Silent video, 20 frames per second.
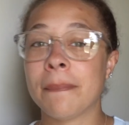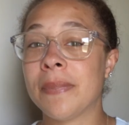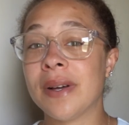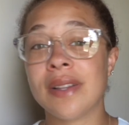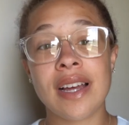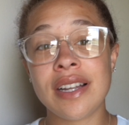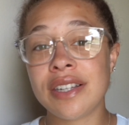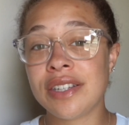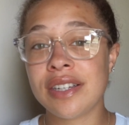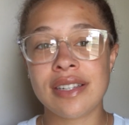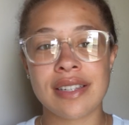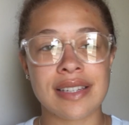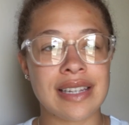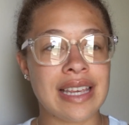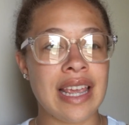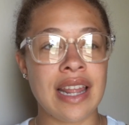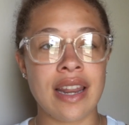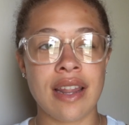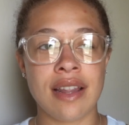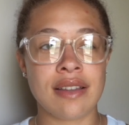But let's just
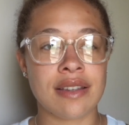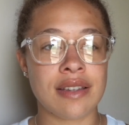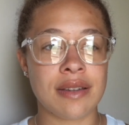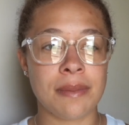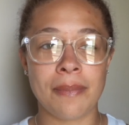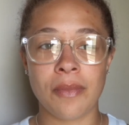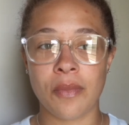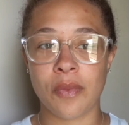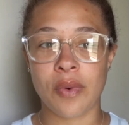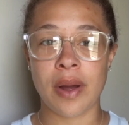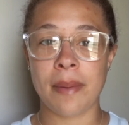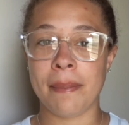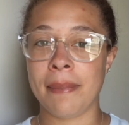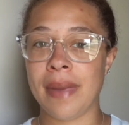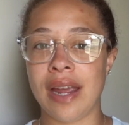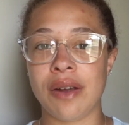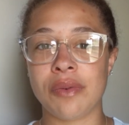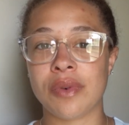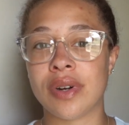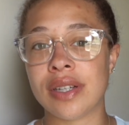get into what
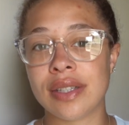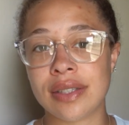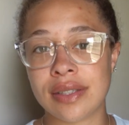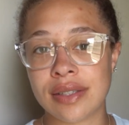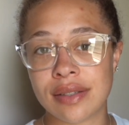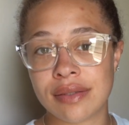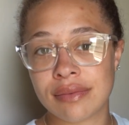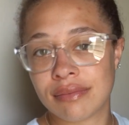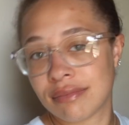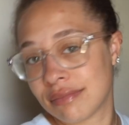May was.